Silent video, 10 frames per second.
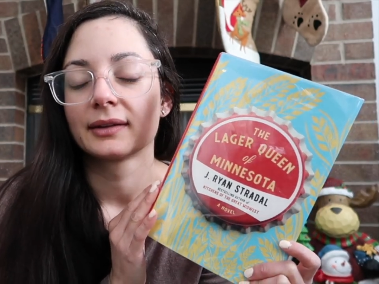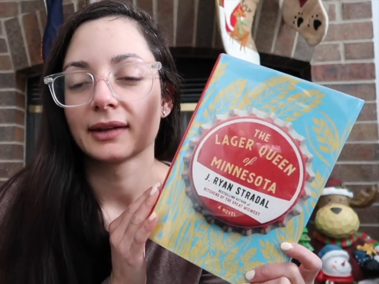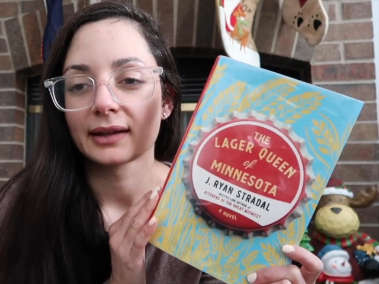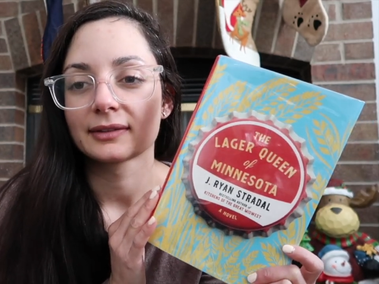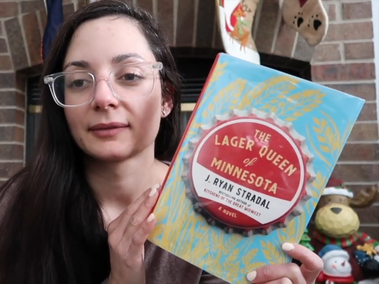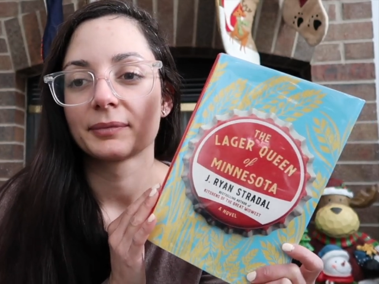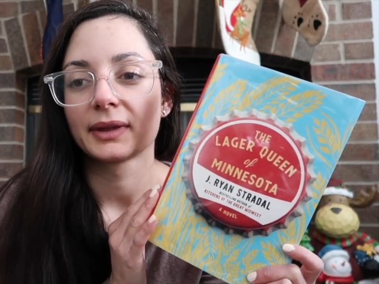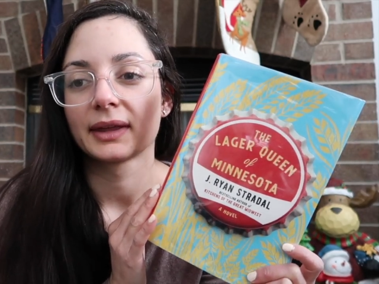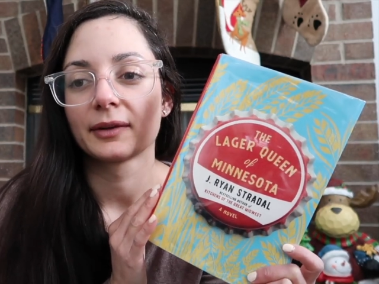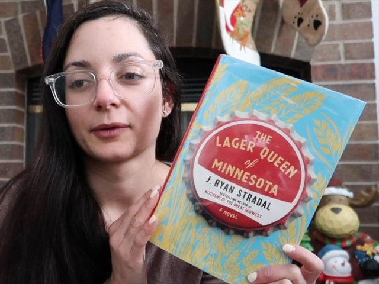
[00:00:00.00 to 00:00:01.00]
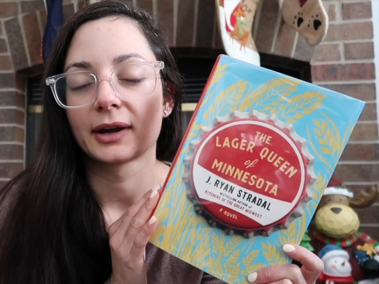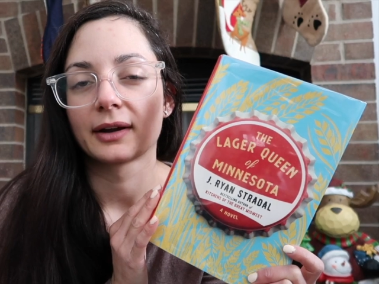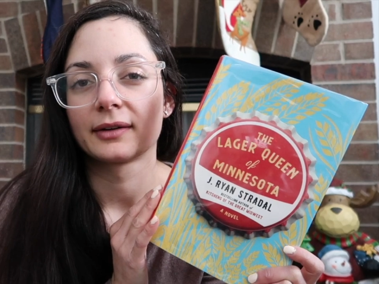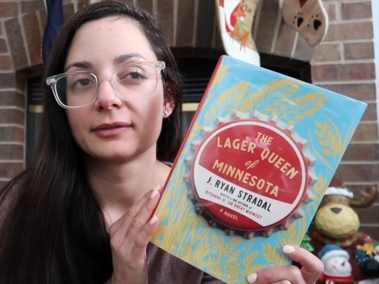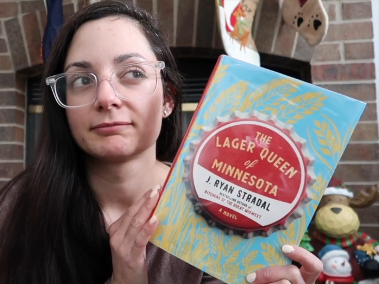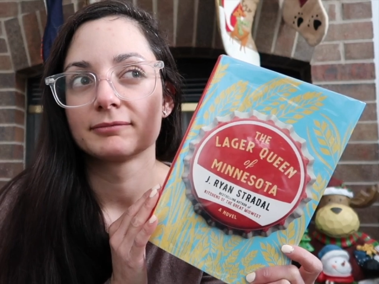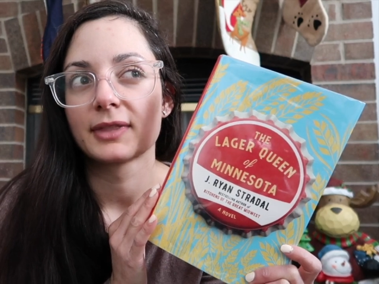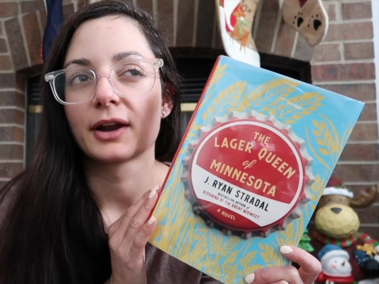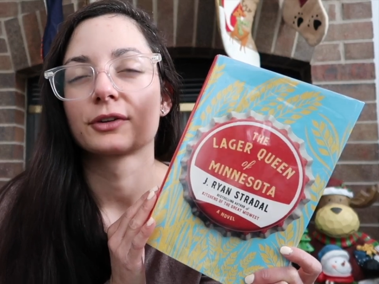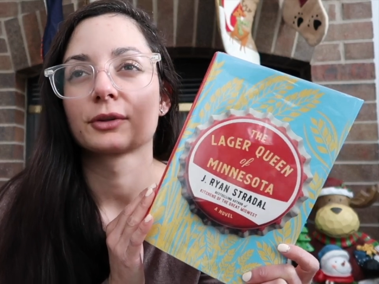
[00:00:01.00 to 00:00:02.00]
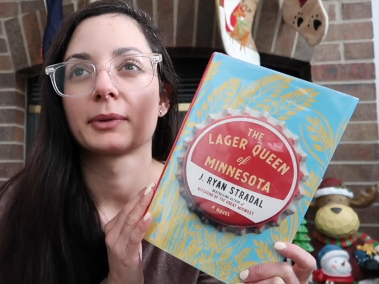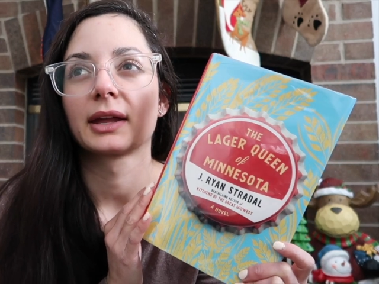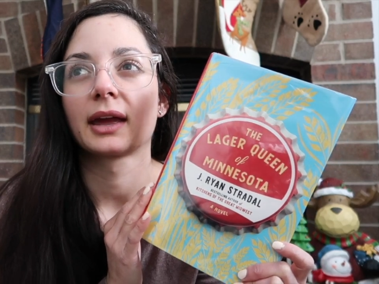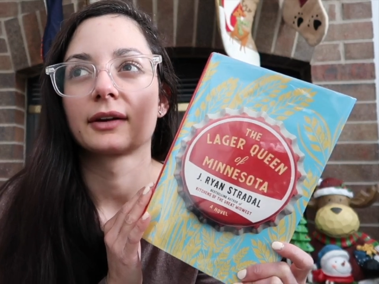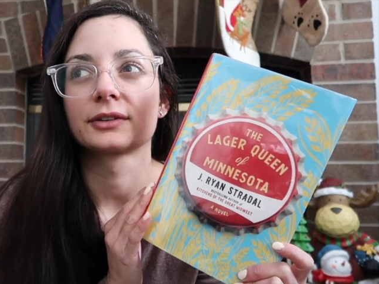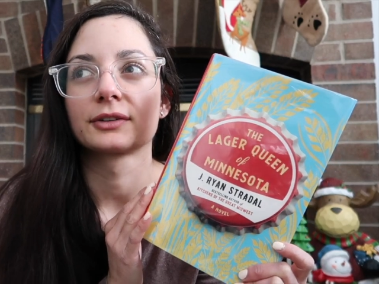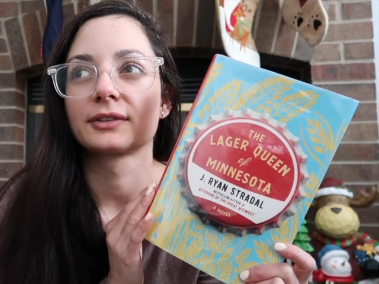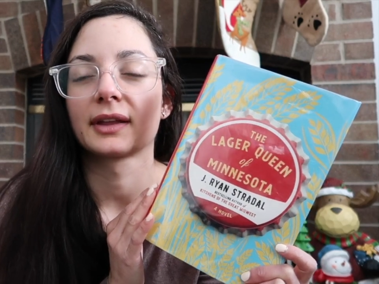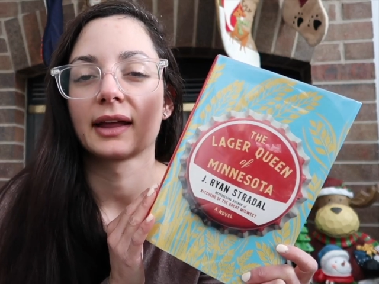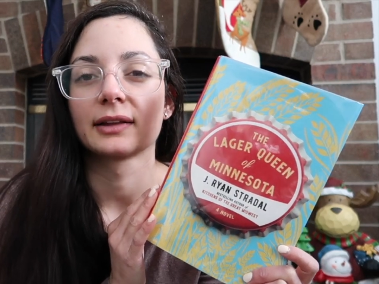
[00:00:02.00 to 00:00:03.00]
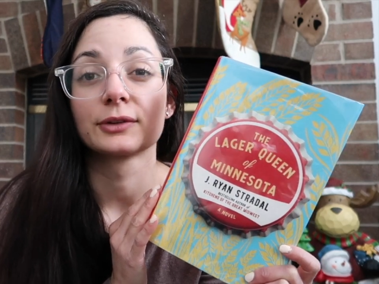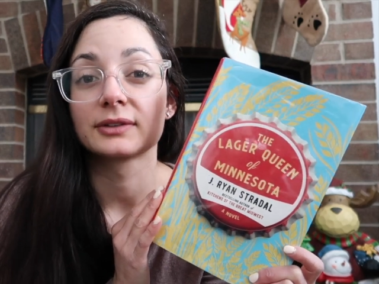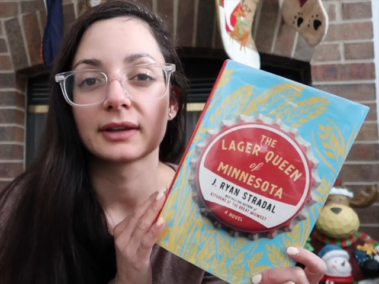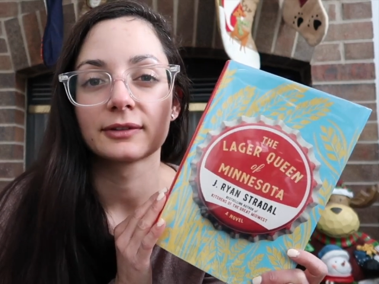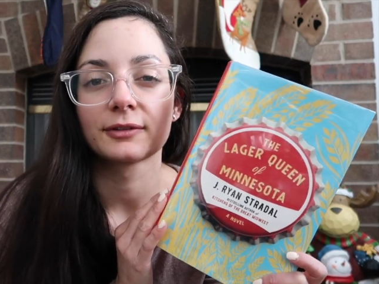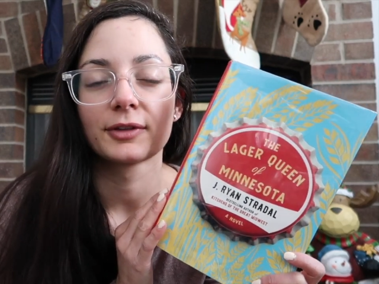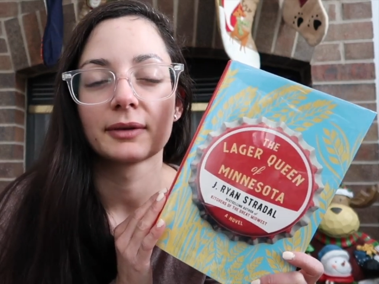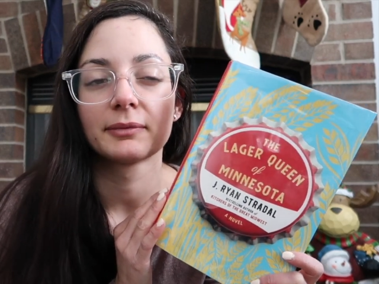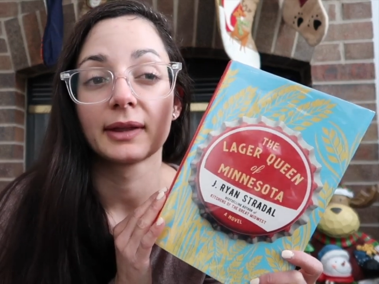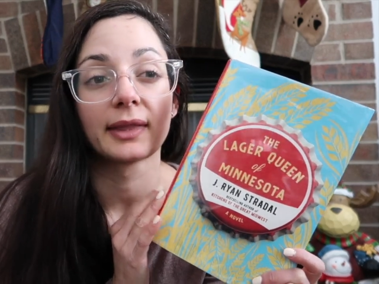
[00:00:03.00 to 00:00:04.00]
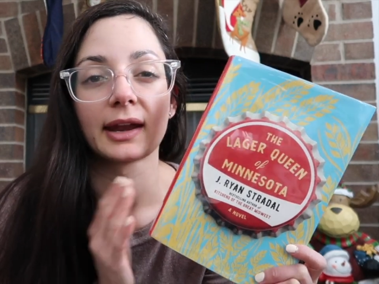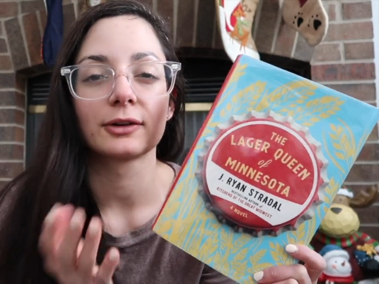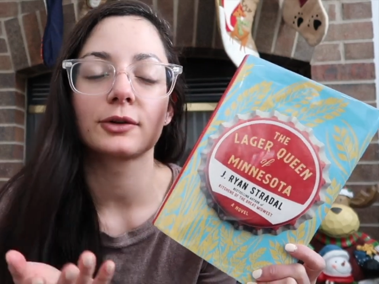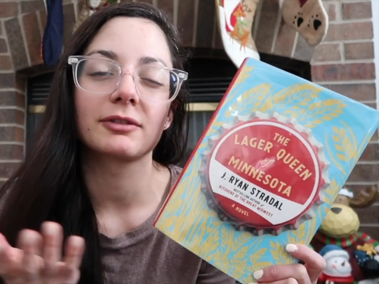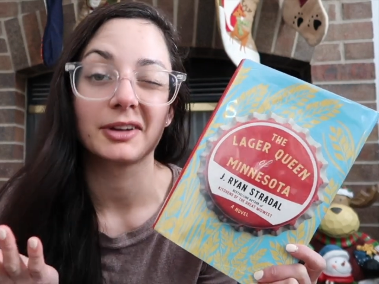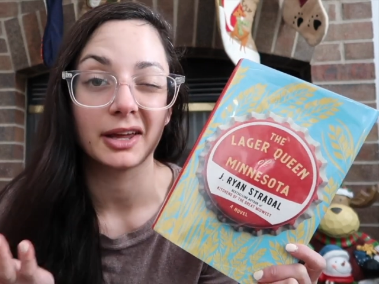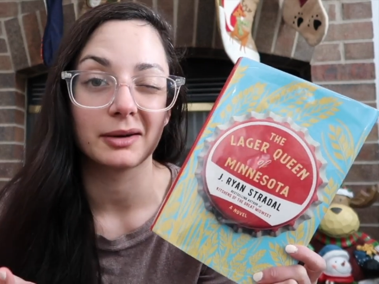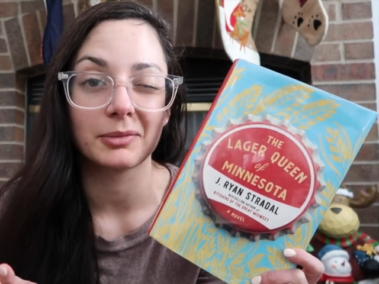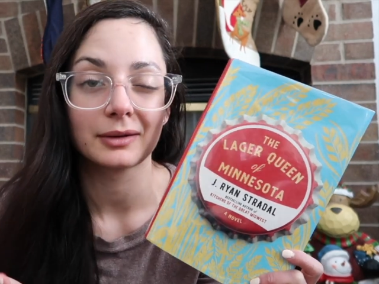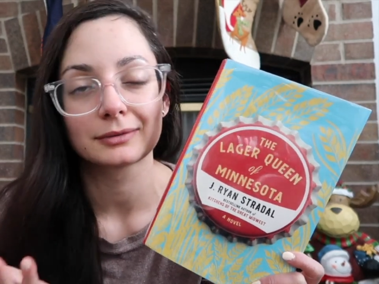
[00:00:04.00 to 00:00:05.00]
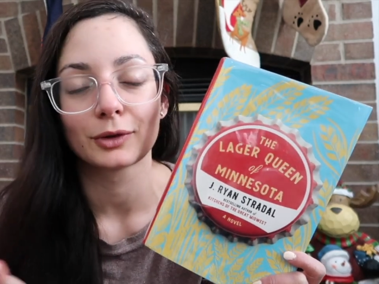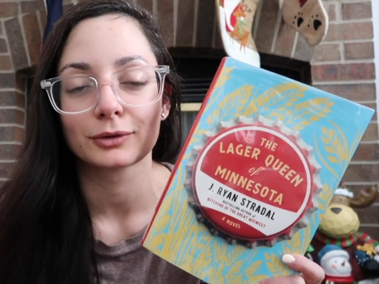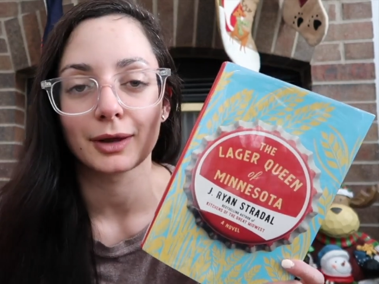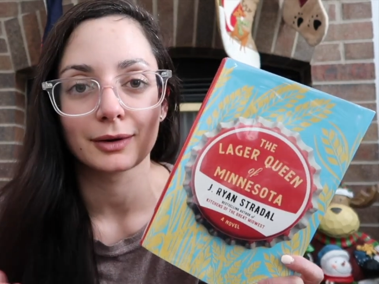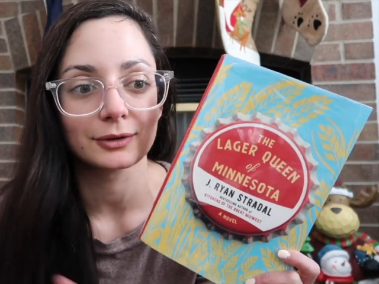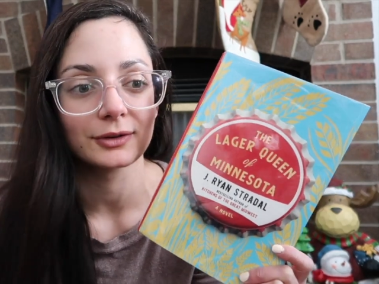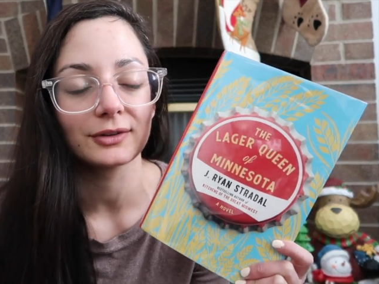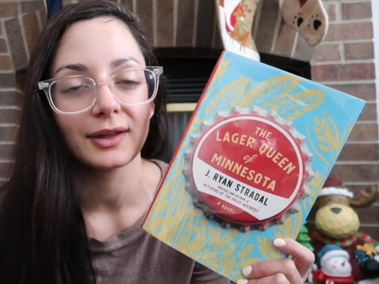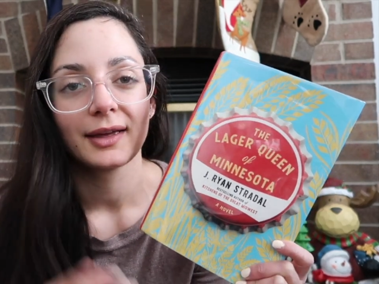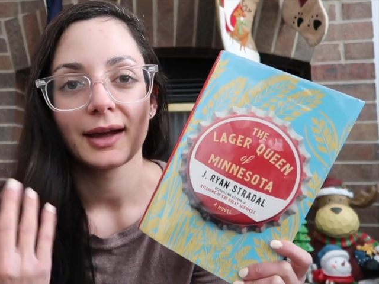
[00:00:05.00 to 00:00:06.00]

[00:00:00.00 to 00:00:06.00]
not something where there are so many characters that I lose sense of them and that I don't even care about those characters.